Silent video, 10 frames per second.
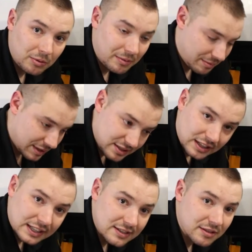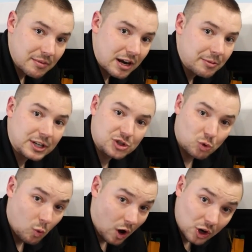maybe it sucked in some air because your
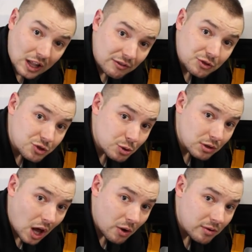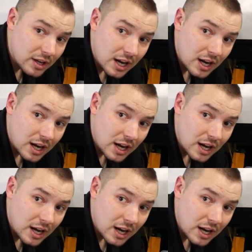water level's too low.